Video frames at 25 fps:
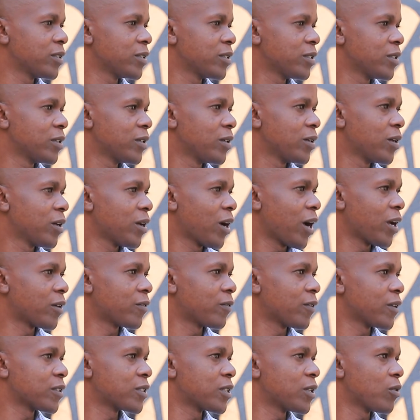at
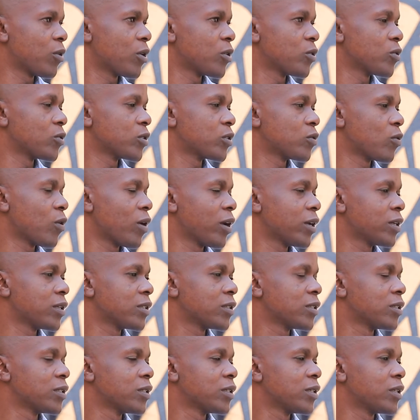first they were not what? They were not
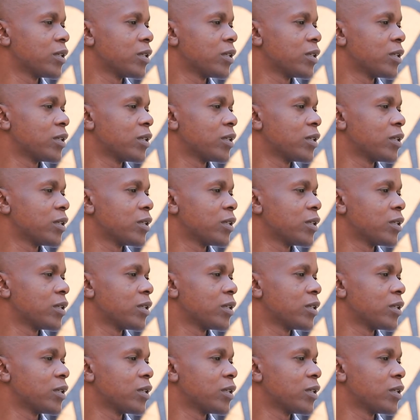enough. They were not sufficient. They were not